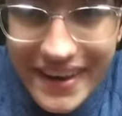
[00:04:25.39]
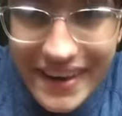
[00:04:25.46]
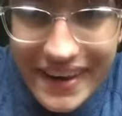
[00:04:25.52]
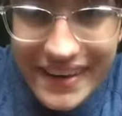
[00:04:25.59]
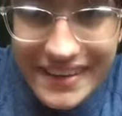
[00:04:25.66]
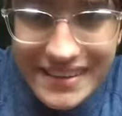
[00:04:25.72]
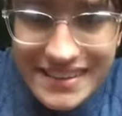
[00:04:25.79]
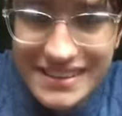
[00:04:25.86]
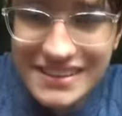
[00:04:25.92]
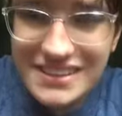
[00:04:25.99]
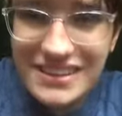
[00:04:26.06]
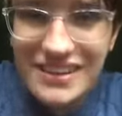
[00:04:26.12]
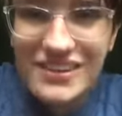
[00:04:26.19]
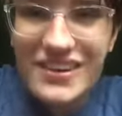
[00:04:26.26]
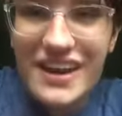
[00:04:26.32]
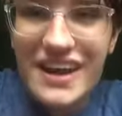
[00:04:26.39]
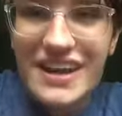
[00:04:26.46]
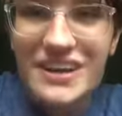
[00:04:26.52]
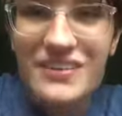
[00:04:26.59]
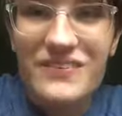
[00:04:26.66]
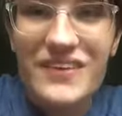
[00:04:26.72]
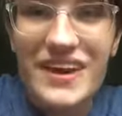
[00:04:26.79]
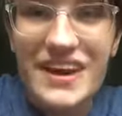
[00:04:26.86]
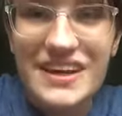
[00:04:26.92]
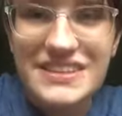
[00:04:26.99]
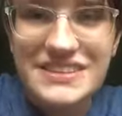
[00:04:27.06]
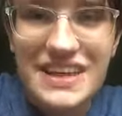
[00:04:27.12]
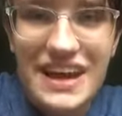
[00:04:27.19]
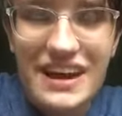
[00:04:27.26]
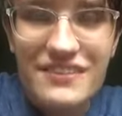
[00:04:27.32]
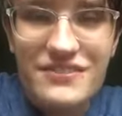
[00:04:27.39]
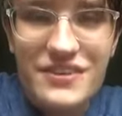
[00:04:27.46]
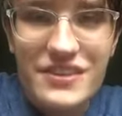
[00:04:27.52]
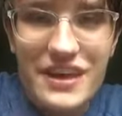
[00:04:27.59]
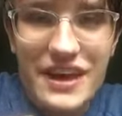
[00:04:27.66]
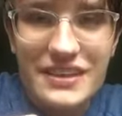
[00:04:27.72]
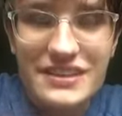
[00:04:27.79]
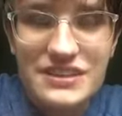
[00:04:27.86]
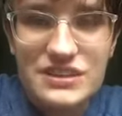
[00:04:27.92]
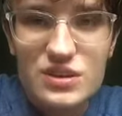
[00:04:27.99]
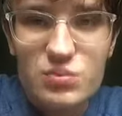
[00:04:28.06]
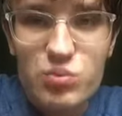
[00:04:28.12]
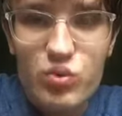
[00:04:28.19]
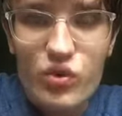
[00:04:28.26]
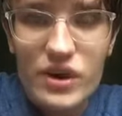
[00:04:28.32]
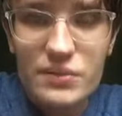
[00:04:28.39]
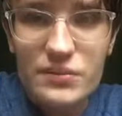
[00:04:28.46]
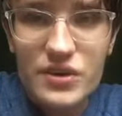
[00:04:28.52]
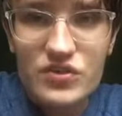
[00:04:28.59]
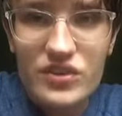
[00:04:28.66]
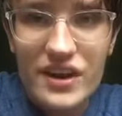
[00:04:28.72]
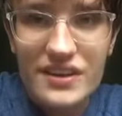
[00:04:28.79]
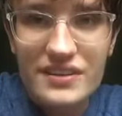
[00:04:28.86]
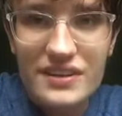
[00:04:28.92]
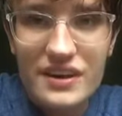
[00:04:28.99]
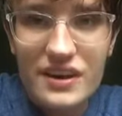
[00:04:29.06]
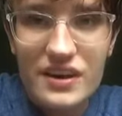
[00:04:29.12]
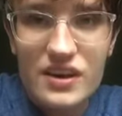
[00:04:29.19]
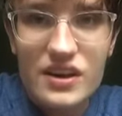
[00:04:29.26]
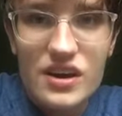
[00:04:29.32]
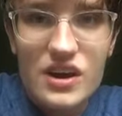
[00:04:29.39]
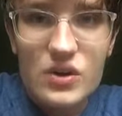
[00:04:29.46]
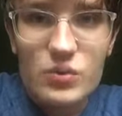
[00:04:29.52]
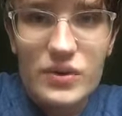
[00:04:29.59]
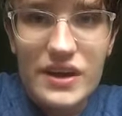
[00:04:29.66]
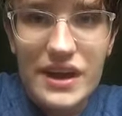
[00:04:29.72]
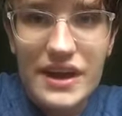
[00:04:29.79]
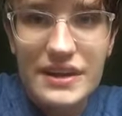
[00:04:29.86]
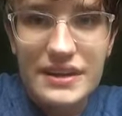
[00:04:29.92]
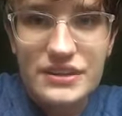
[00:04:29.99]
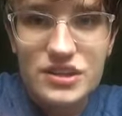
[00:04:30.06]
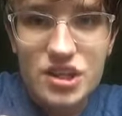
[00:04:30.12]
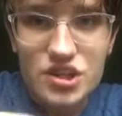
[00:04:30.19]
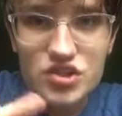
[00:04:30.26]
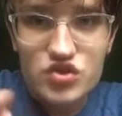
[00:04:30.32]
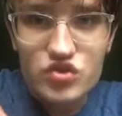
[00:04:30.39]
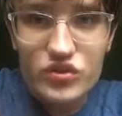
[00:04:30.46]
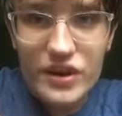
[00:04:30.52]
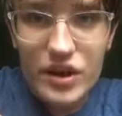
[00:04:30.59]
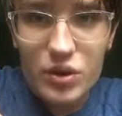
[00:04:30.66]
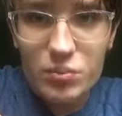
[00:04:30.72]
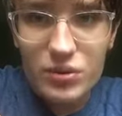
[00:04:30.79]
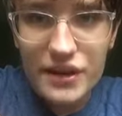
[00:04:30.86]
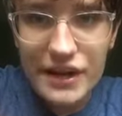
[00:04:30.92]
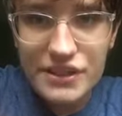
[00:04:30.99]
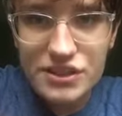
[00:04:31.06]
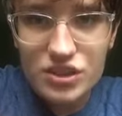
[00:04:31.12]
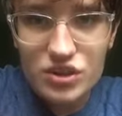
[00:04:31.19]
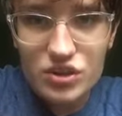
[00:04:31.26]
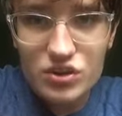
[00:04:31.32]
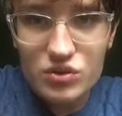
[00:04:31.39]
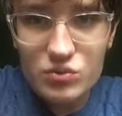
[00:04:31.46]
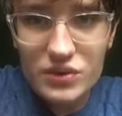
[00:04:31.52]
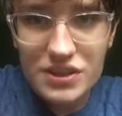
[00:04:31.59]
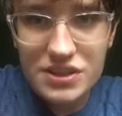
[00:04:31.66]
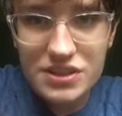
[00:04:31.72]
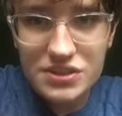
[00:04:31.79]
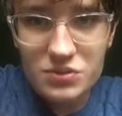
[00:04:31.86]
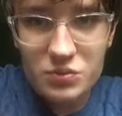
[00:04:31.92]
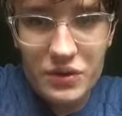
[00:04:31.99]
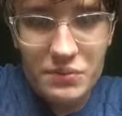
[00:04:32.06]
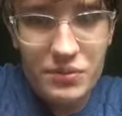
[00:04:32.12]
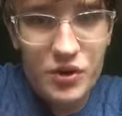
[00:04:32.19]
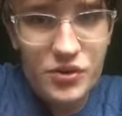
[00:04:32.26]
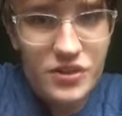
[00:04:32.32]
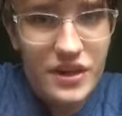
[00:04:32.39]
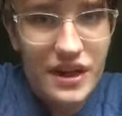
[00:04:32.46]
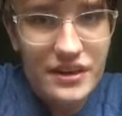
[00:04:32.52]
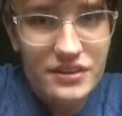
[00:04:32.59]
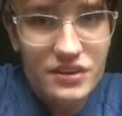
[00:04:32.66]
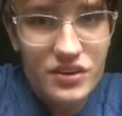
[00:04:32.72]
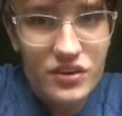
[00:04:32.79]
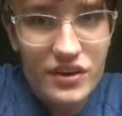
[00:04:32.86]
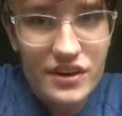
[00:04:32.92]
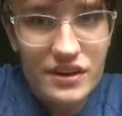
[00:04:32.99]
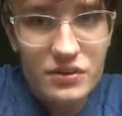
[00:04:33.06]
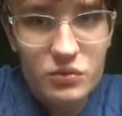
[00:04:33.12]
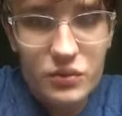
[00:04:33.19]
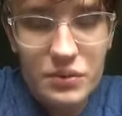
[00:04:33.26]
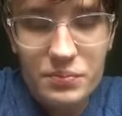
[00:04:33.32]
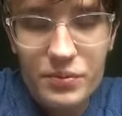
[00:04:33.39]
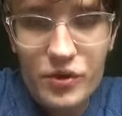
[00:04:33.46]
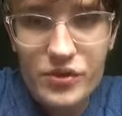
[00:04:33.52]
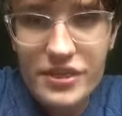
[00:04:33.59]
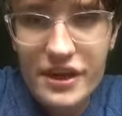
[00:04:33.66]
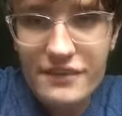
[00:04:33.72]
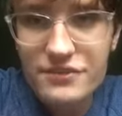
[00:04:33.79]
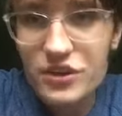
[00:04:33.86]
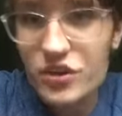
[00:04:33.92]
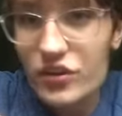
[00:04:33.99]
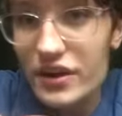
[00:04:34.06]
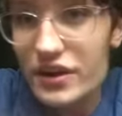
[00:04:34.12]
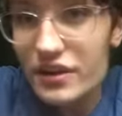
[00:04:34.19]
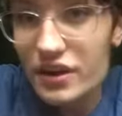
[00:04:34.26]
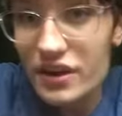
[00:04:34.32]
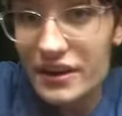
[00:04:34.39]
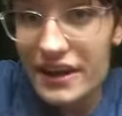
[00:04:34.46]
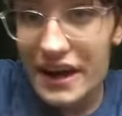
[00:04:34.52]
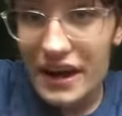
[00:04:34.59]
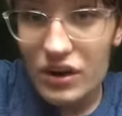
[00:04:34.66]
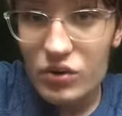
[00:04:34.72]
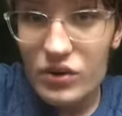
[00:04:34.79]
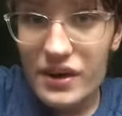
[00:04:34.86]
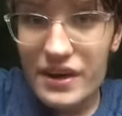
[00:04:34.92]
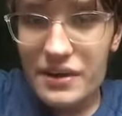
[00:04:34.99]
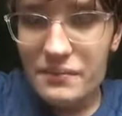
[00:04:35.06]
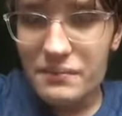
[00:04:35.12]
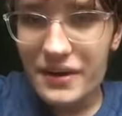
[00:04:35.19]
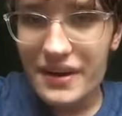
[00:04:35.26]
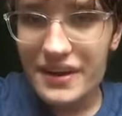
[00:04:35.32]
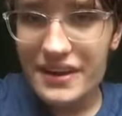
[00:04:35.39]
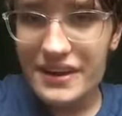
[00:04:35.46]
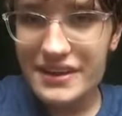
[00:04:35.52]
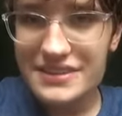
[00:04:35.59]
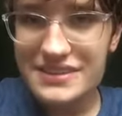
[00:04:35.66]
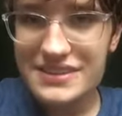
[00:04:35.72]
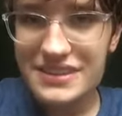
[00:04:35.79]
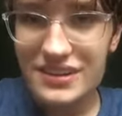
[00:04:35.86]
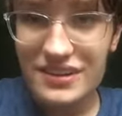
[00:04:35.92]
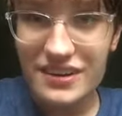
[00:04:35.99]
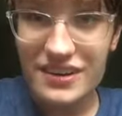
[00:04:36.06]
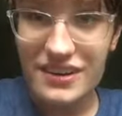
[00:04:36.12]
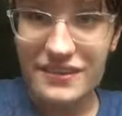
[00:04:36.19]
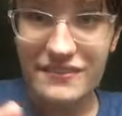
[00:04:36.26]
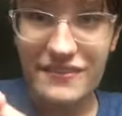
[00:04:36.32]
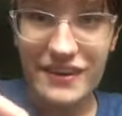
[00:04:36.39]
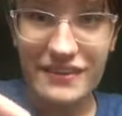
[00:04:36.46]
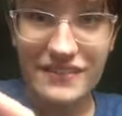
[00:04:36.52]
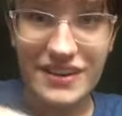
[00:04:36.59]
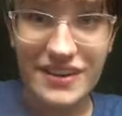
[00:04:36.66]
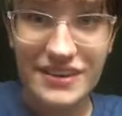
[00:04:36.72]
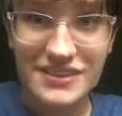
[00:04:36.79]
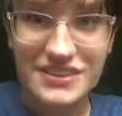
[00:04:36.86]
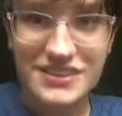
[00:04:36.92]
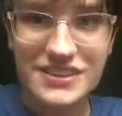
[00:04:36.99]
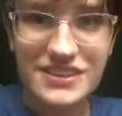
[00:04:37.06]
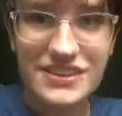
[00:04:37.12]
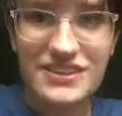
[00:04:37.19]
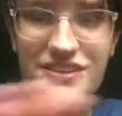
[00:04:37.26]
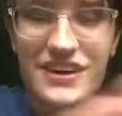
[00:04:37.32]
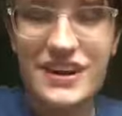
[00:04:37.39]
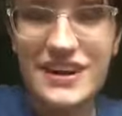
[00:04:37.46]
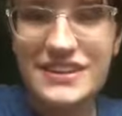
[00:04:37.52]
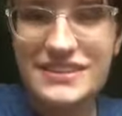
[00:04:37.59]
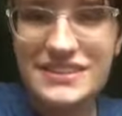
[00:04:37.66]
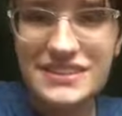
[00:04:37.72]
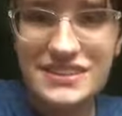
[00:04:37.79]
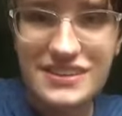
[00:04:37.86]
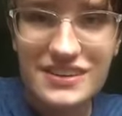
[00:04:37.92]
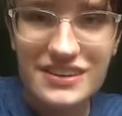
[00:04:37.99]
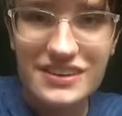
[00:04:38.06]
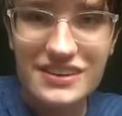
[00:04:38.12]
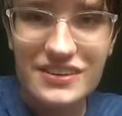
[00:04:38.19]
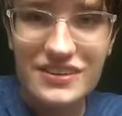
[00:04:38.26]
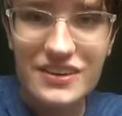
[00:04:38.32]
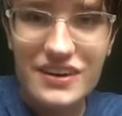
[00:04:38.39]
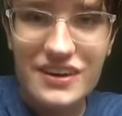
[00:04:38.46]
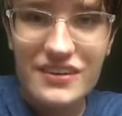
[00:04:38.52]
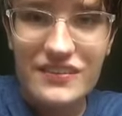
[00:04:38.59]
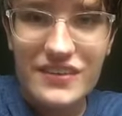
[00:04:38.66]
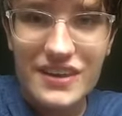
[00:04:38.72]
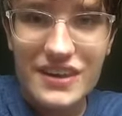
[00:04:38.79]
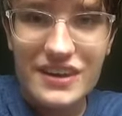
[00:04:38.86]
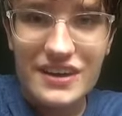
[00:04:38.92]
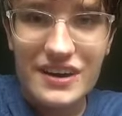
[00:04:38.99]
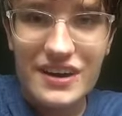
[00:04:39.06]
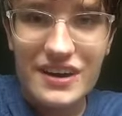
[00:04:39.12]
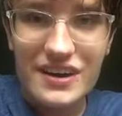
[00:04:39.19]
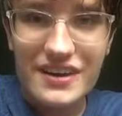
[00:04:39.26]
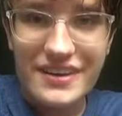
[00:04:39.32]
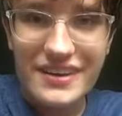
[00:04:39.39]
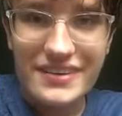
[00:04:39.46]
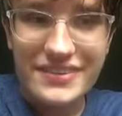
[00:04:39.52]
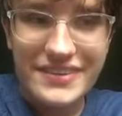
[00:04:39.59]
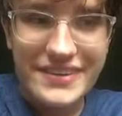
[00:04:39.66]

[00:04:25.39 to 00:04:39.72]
And so, anyways, after that disappointment right there, we headed to Trailblazer, which we both got the credit, we both have the credit on now, but it's still a good family coaster to ride, so we got on it.